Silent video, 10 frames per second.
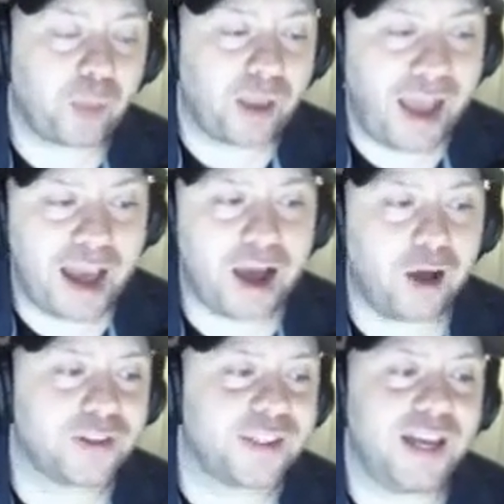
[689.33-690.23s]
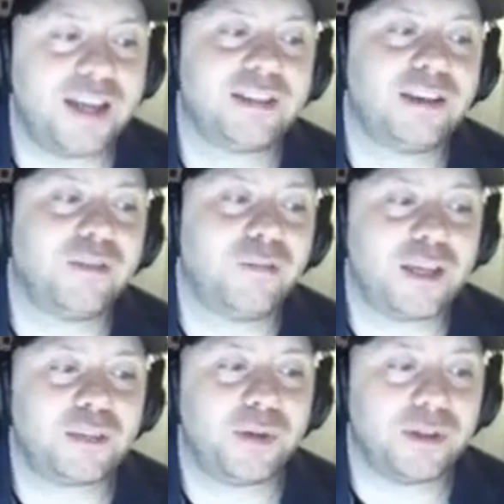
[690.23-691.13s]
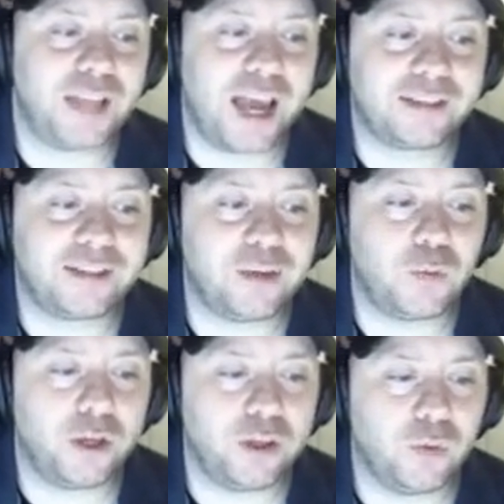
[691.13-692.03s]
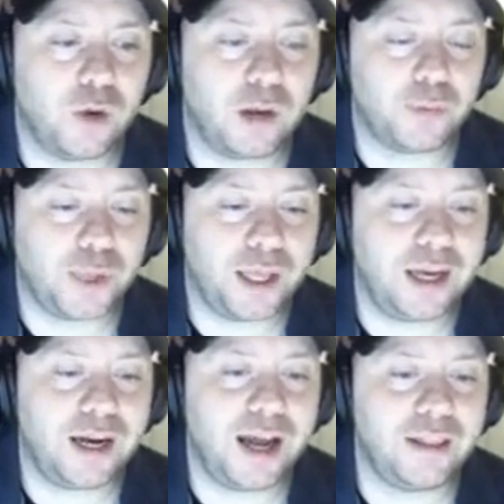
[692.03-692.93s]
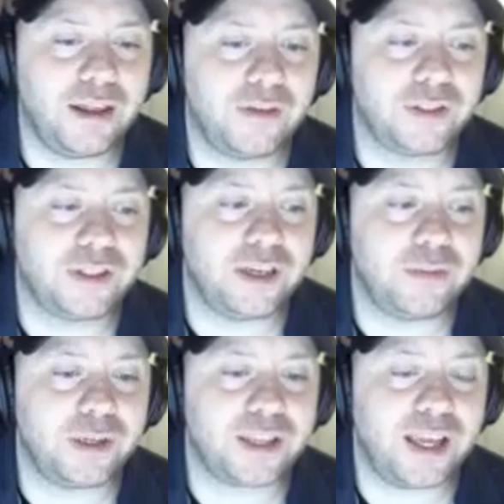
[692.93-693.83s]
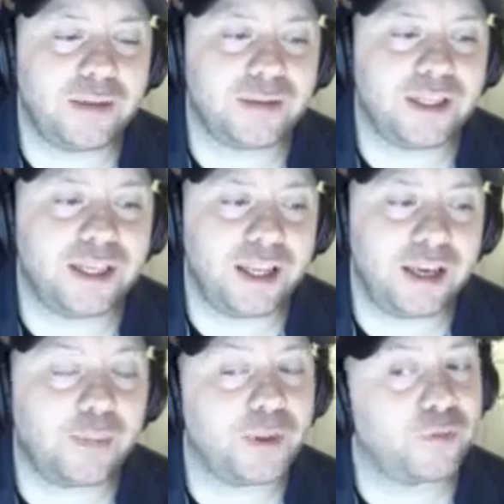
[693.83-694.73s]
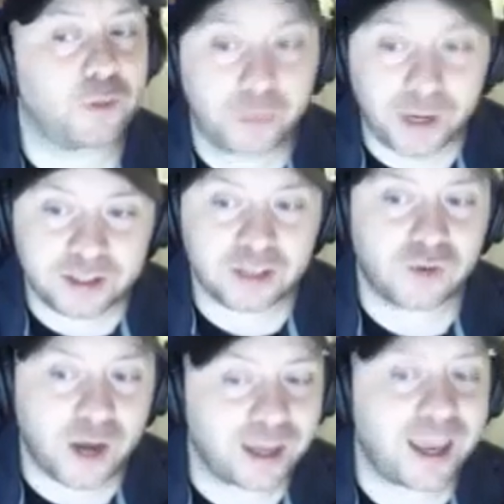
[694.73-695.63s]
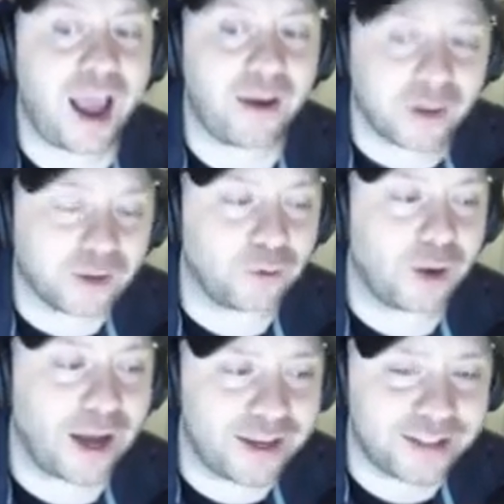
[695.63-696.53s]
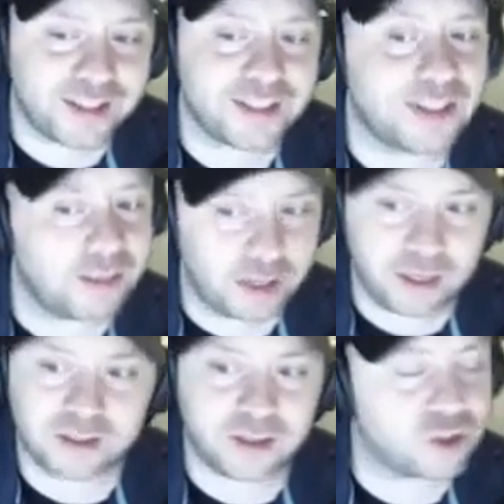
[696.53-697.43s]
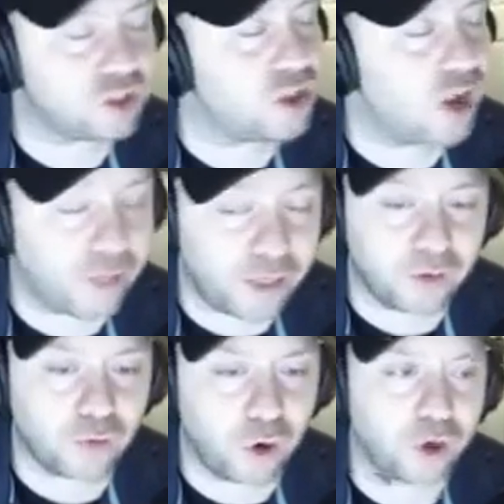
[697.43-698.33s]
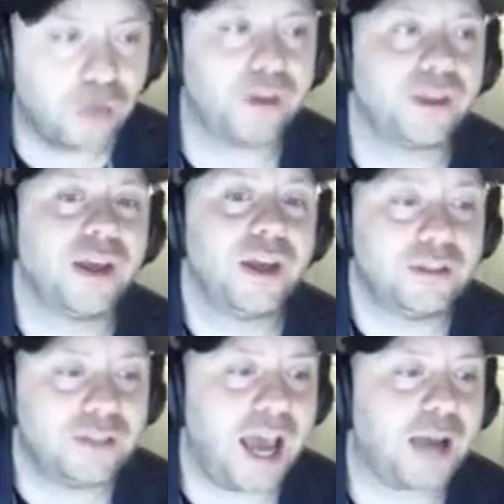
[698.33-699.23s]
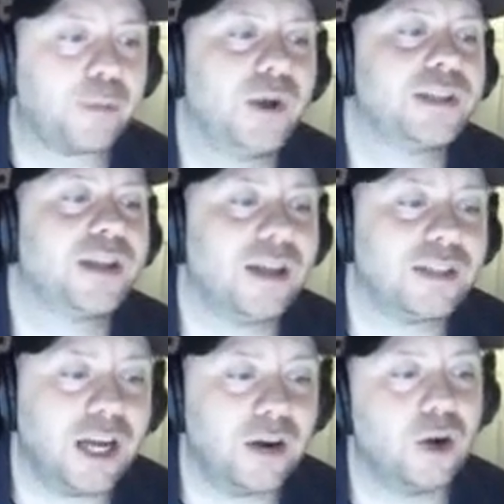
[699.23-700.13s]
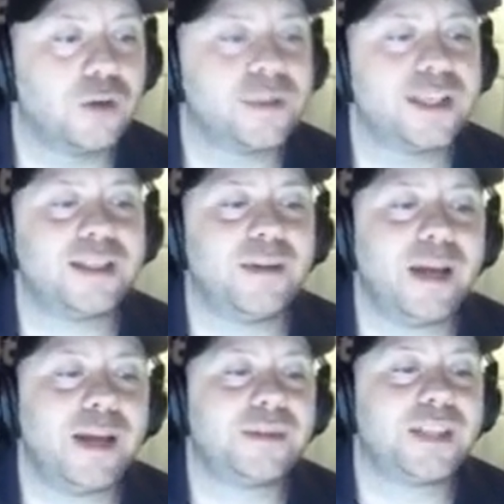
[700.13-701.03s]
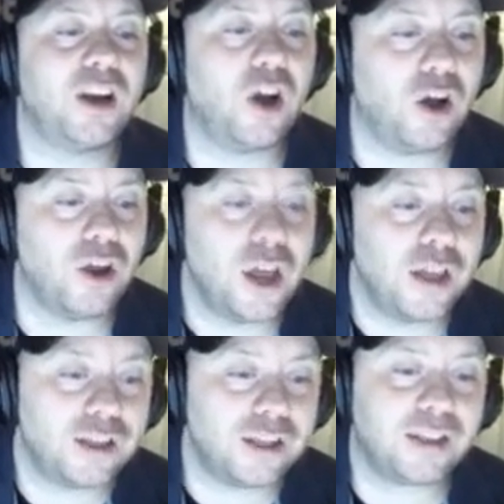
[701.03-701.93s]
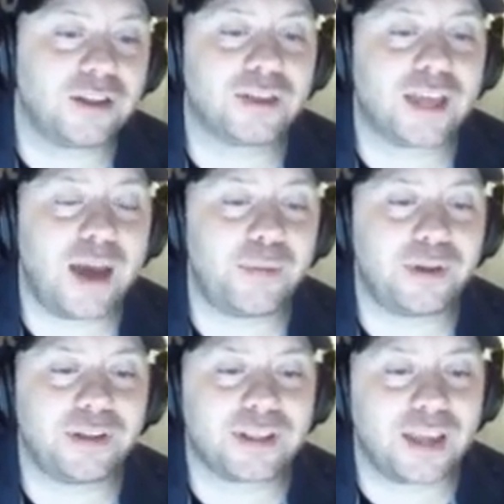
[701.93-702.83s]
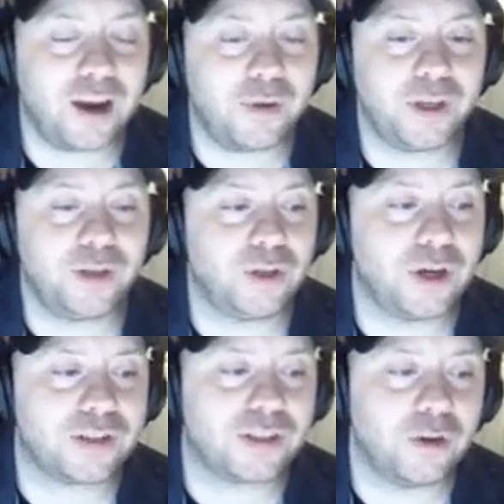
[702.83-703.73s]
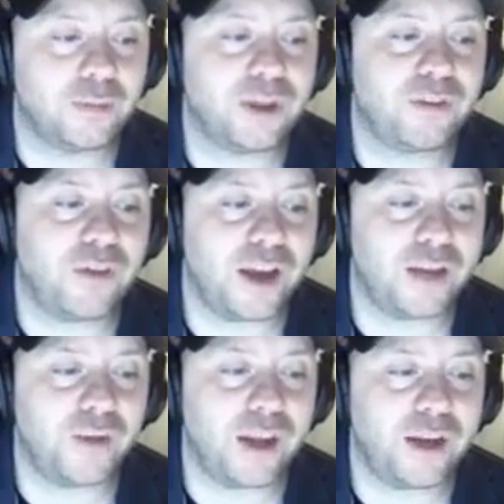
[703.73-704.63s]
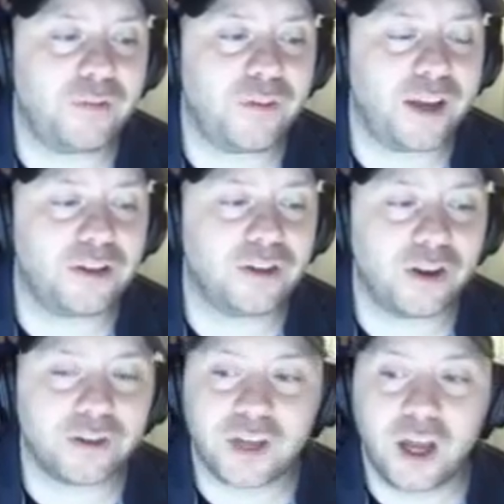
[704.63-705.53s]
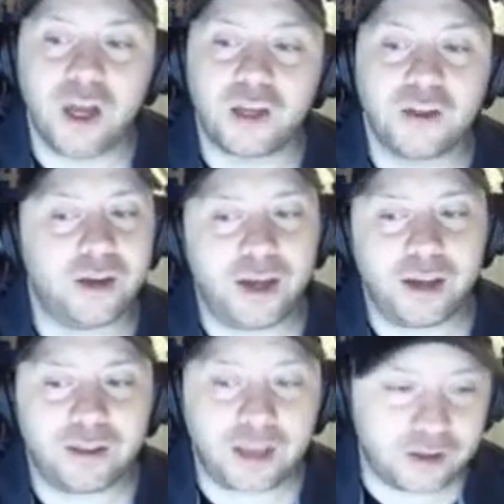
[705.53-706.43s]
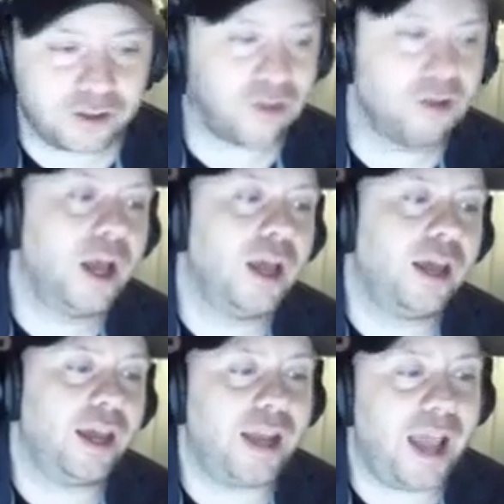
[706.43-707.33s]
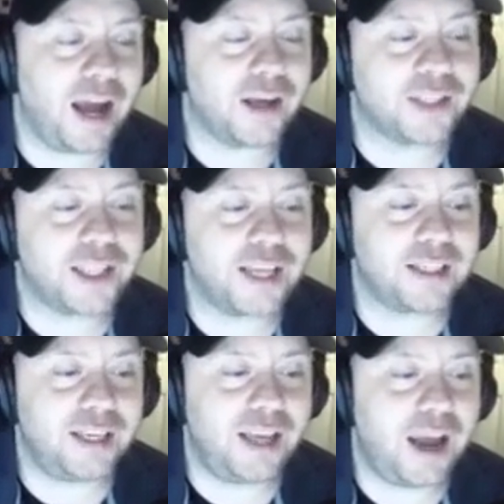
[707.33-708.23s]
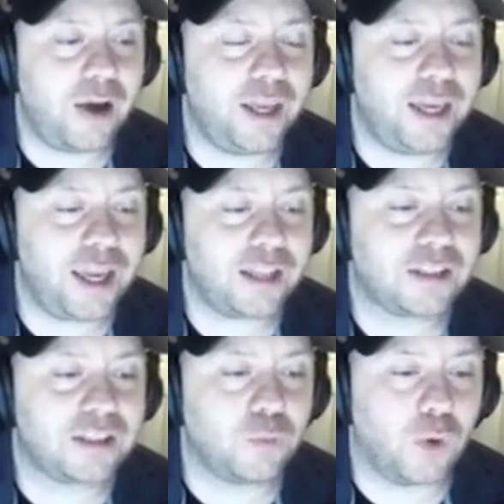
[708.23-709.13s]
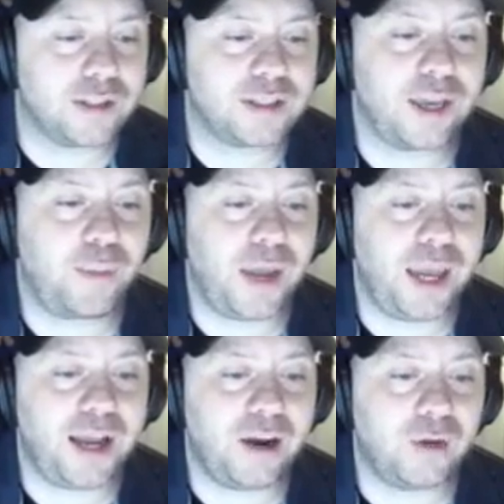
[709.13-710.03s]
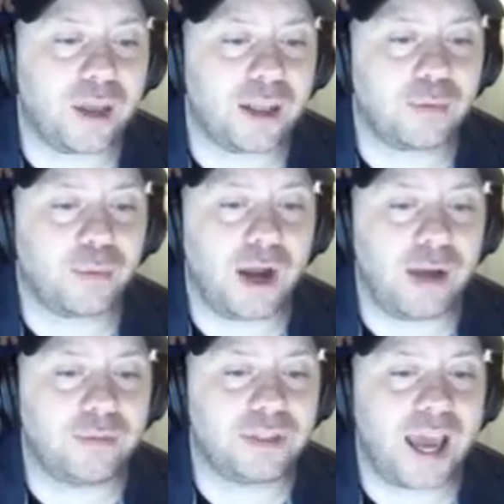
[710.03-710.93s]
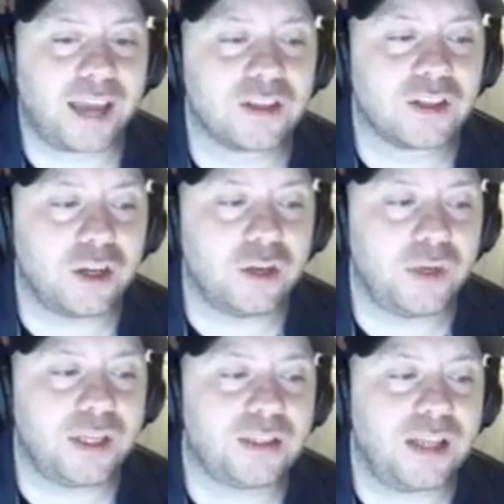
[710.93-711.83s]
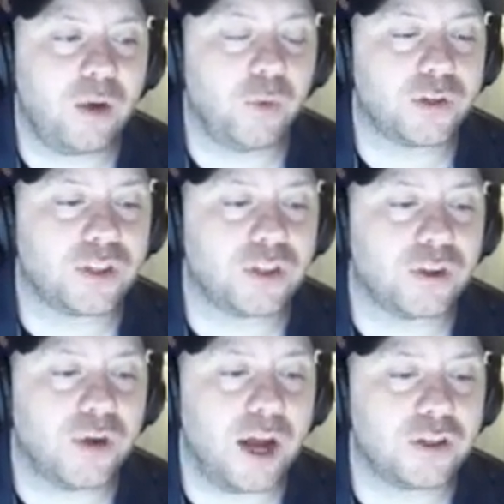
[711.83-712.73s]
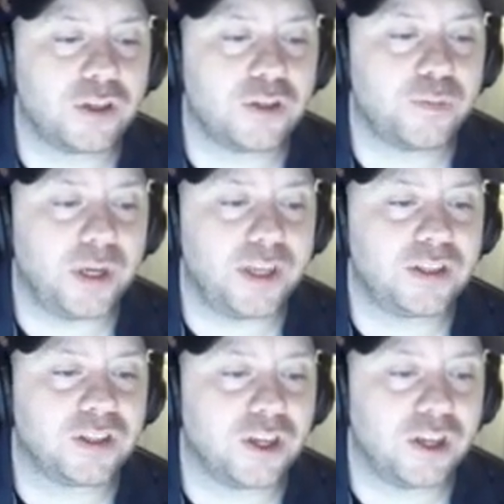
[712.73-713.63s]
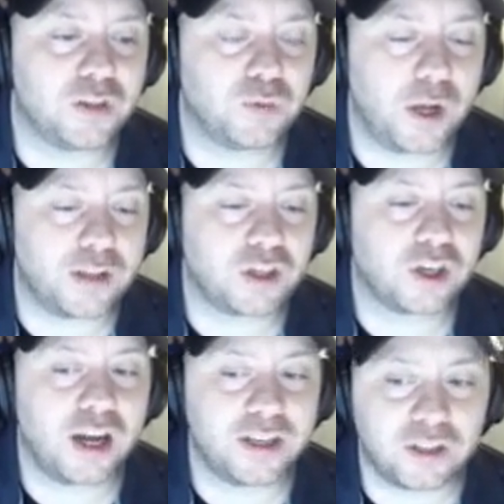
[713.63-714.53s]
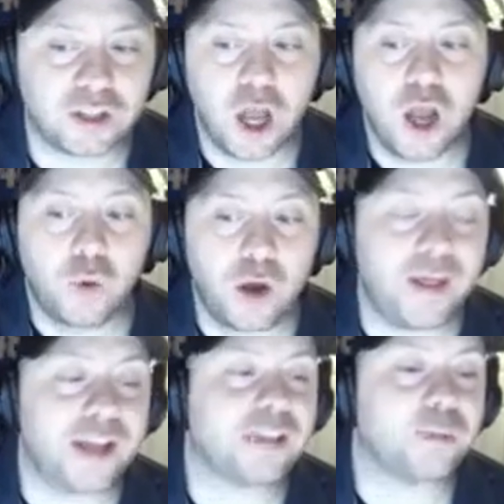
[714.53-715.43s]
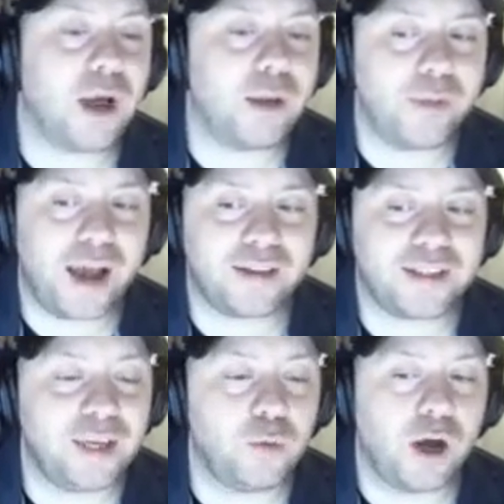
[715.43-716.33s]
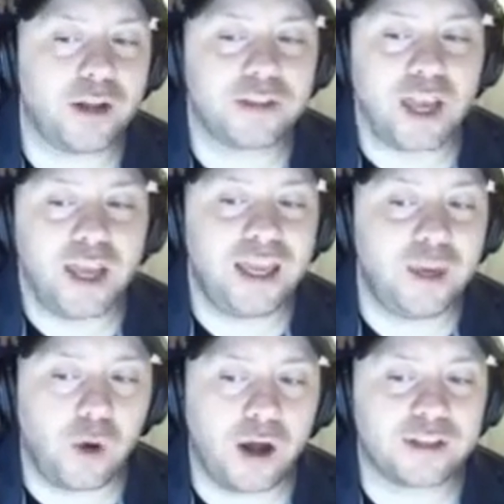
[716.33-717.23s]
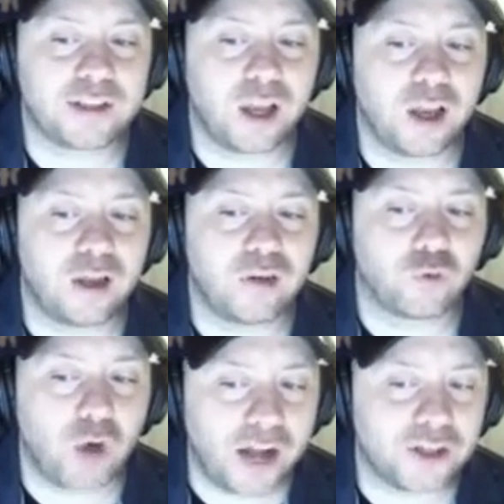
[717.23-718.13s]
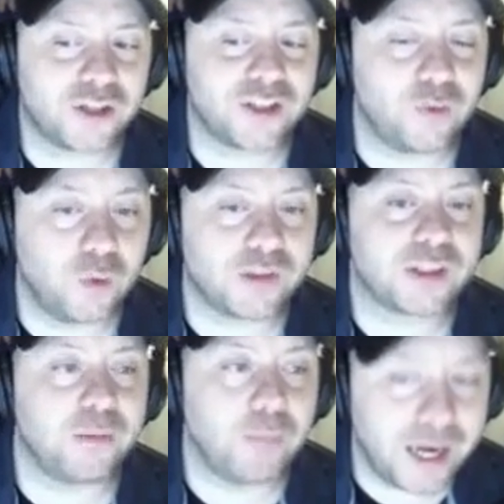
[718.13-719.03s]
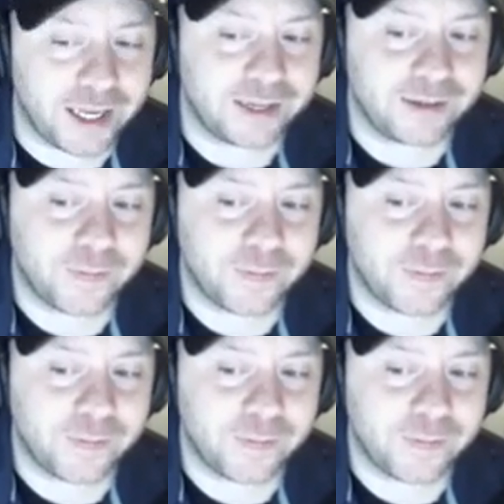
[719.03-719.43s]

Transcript: Al says on Facebook, Dak did what you want. Played at a high level, didn't miss aims, didn't end up on the front page. That's right. Character-wise, there's nothing wrong with Dak Prescott. Tyrone says, I'm not upset at all. You think those capitalists care what you lost? Nope. They find a way to find your loss. That is true. And Al says, and now he wants to get paid. I don't get the problem. Dak is good, but he's not Wilson or Rodgers, but he's as good as Wentz or Cousins. Well, that's the problem, Alice. He wants Rodgers and Wilson money.